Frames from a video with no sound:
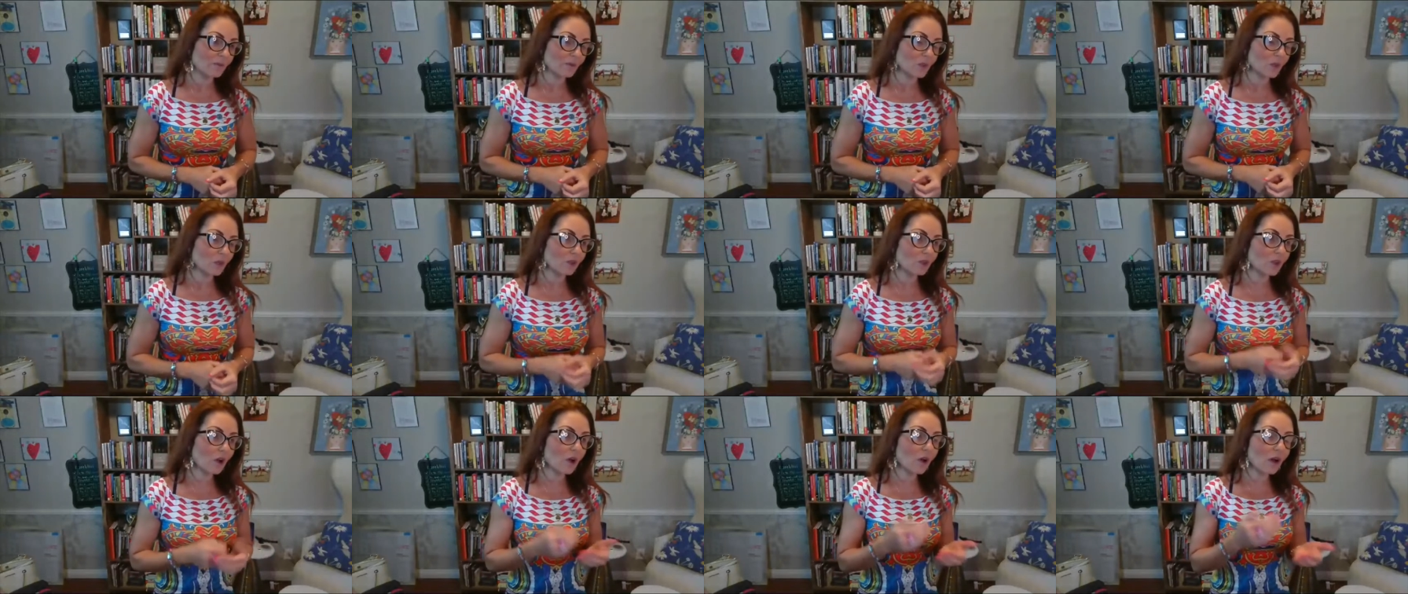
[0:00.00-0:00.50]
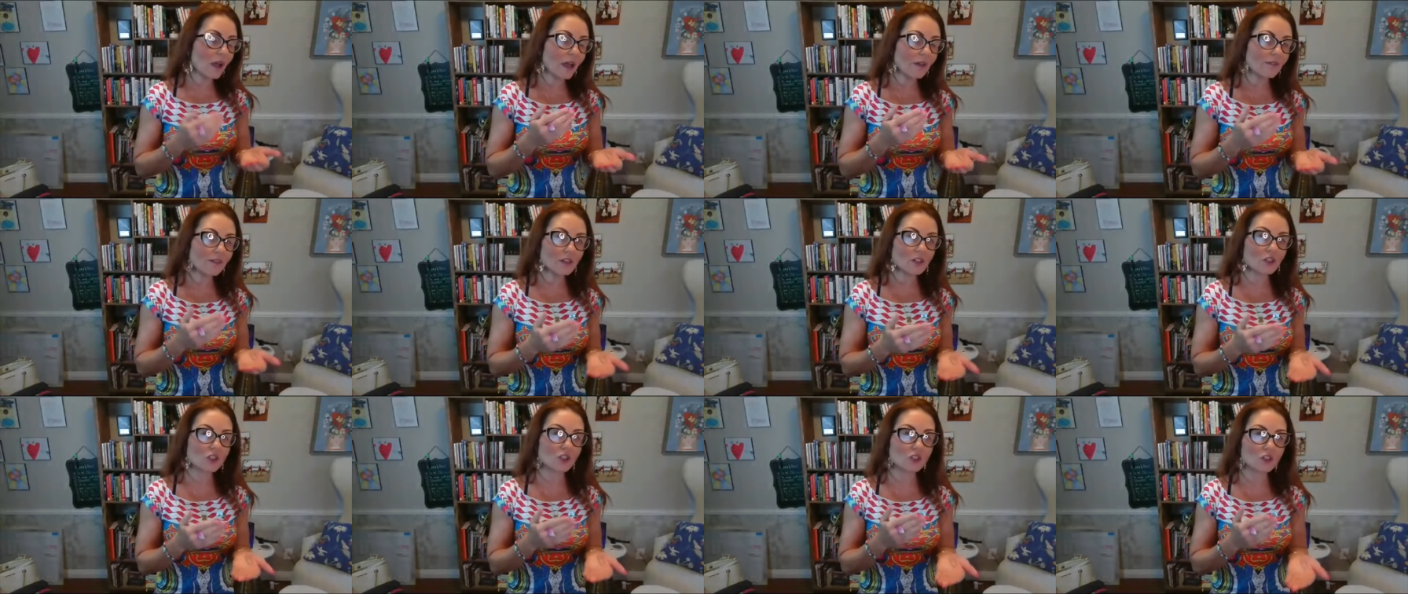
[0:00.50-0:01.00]
you don't have
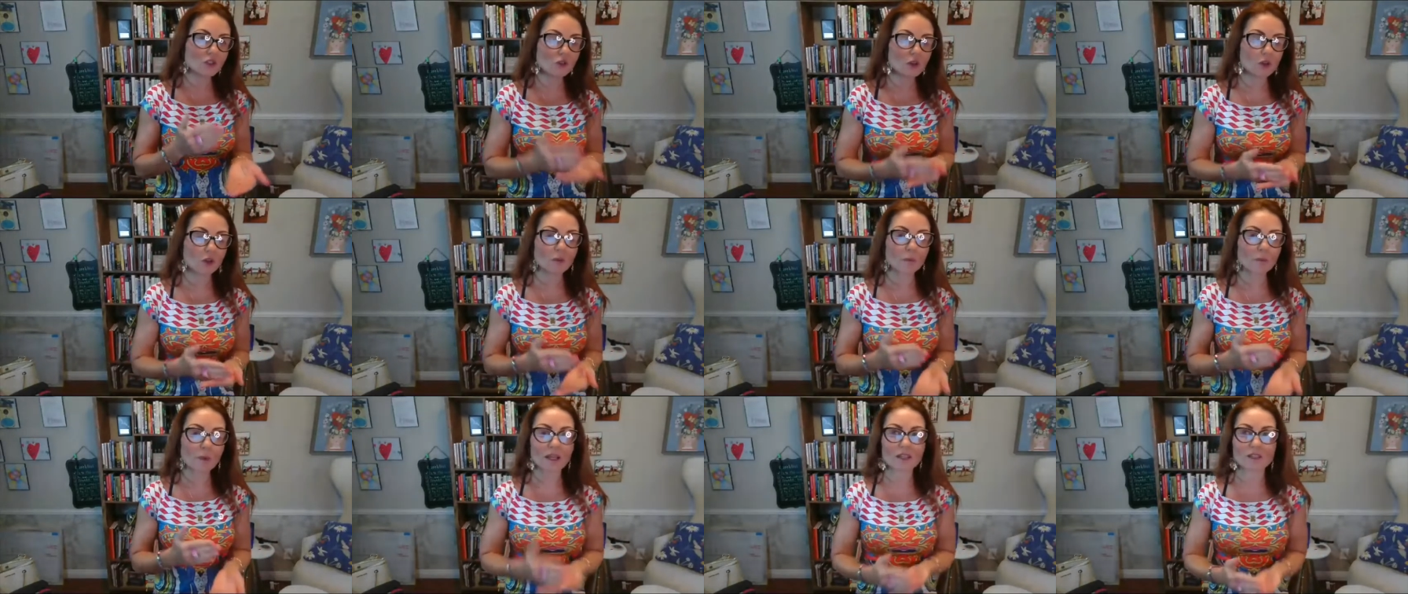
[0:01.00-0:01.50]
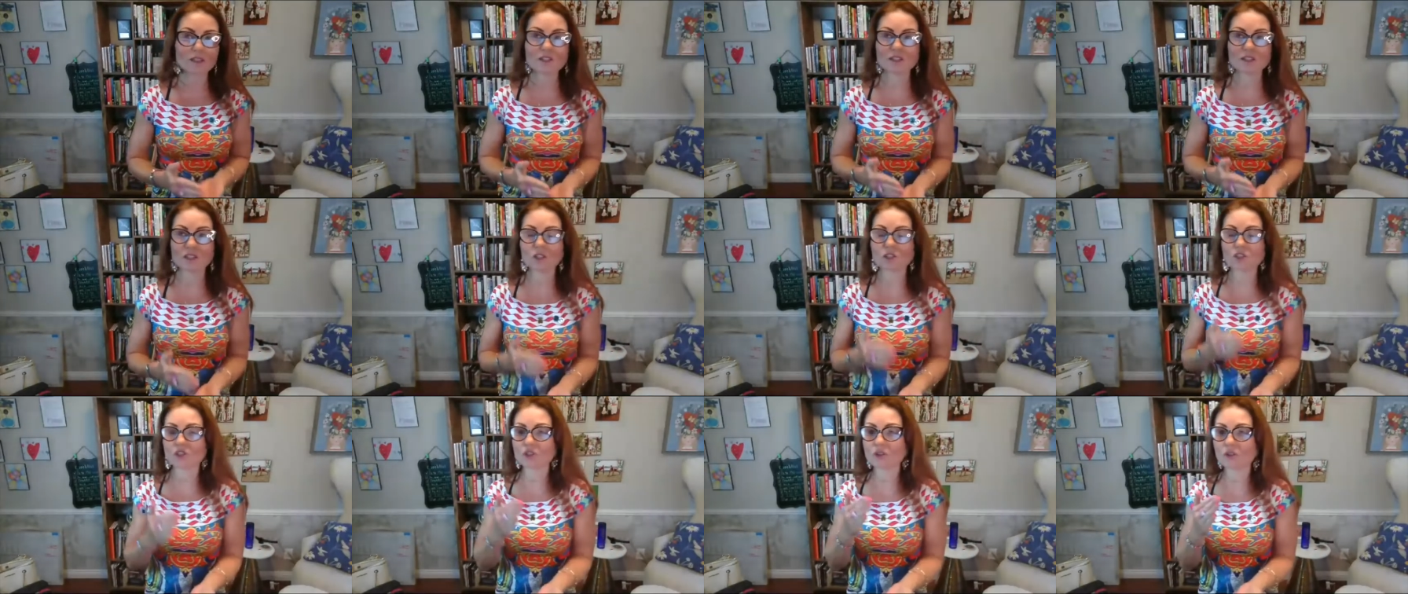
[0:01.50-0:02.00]
a strong
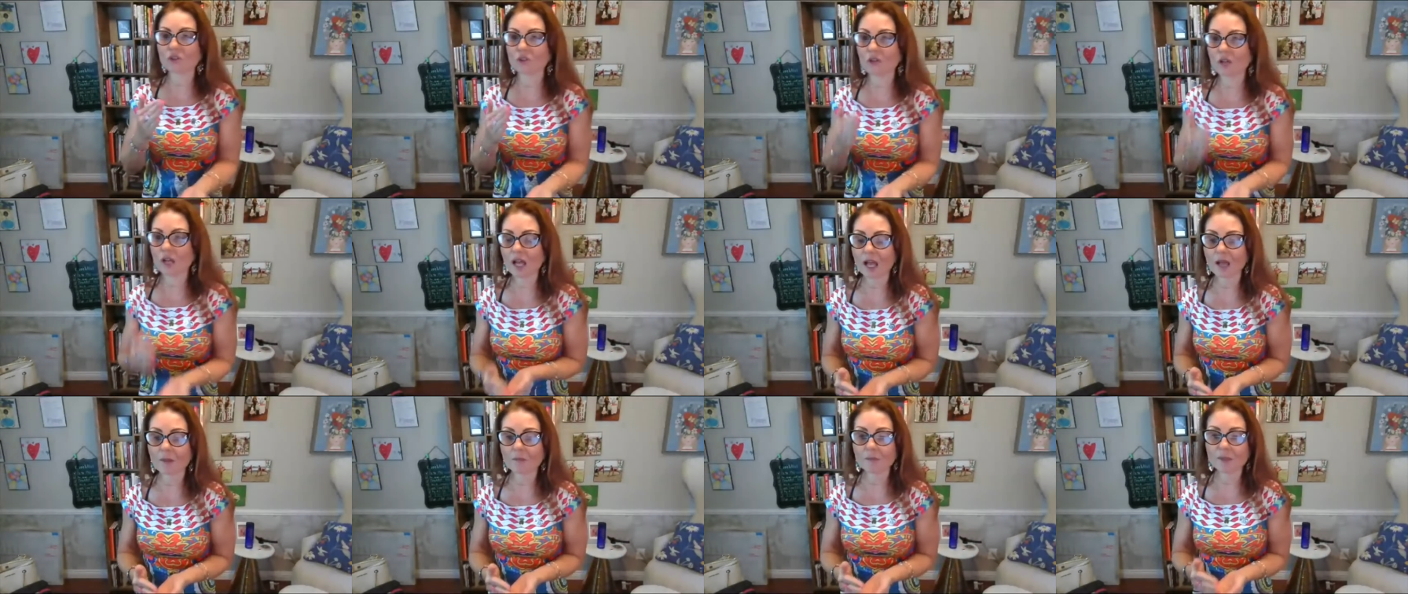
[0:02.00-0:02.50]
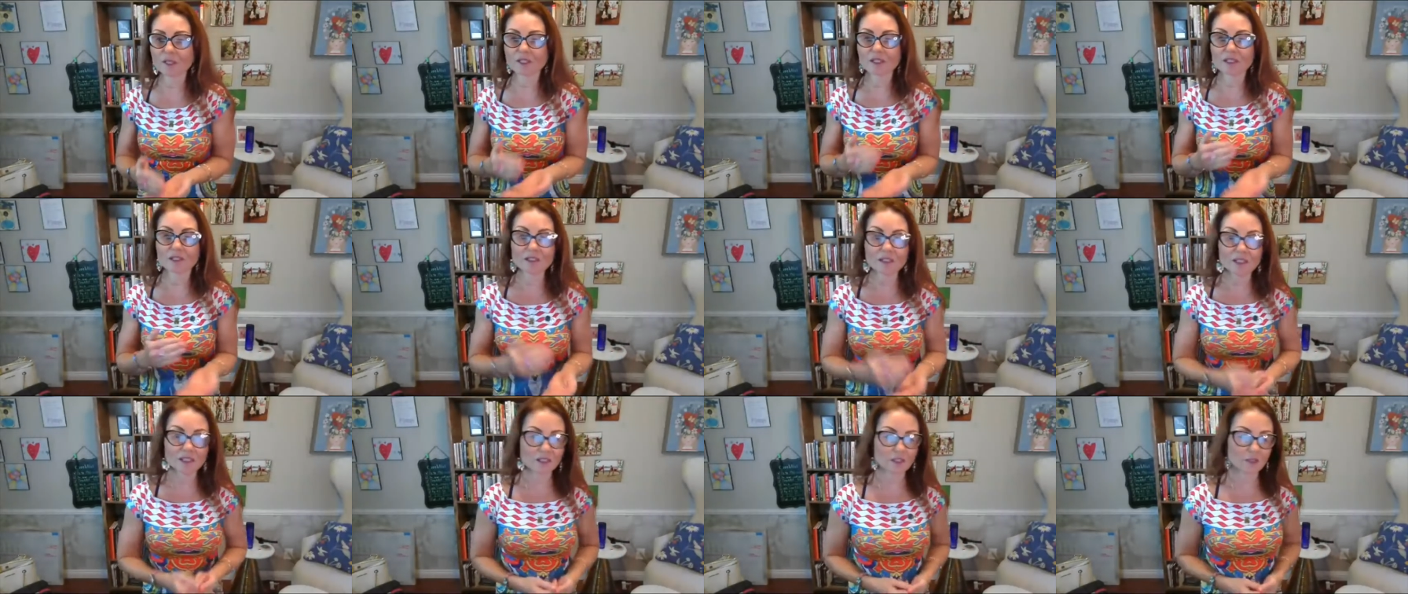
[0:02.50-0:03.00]
mindset strong habits
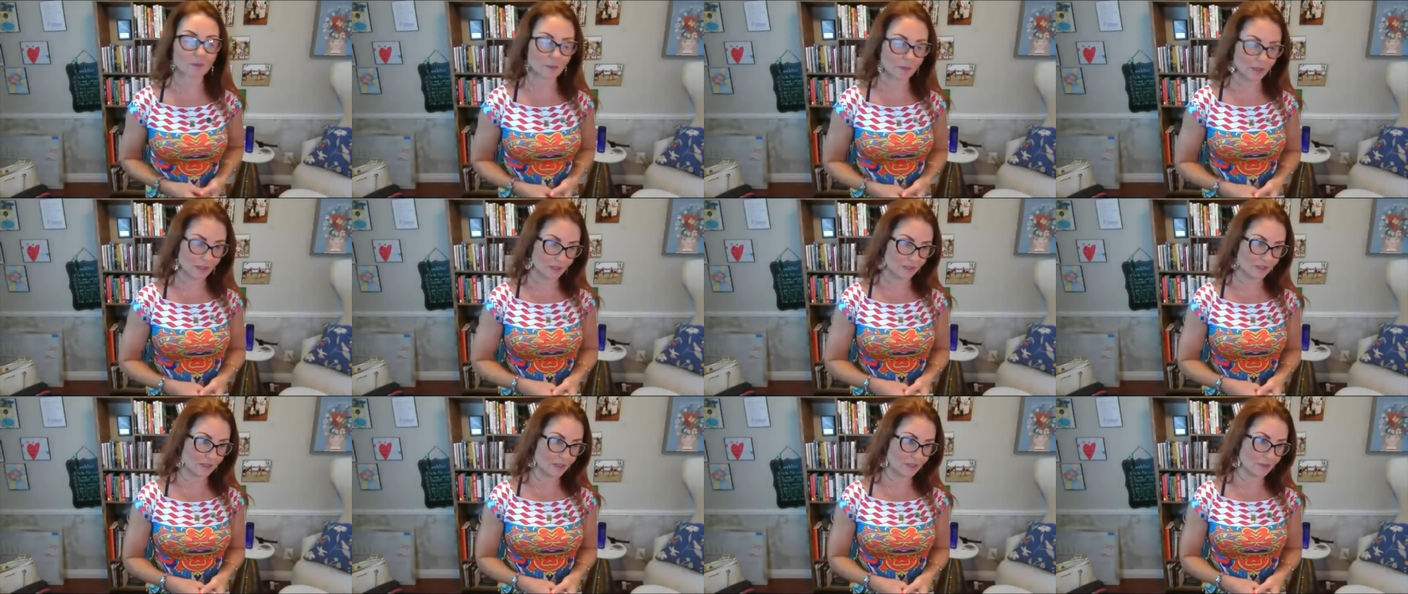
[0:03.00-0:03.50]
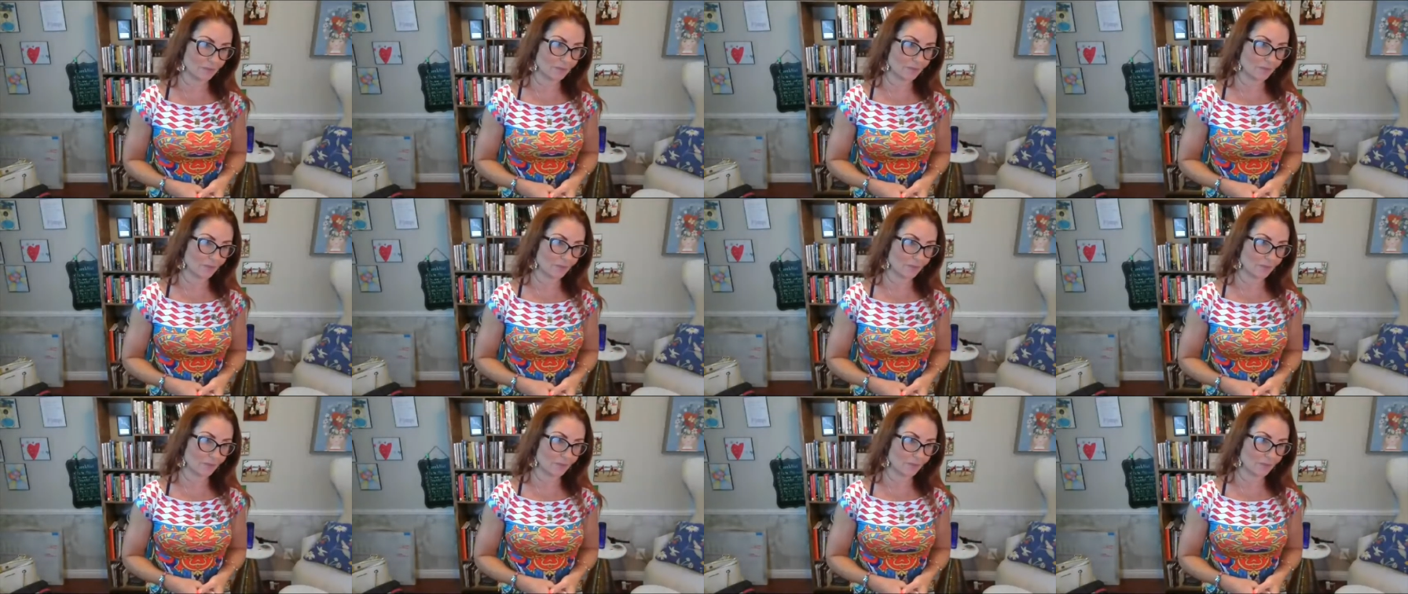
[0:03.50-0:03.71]
and disciplines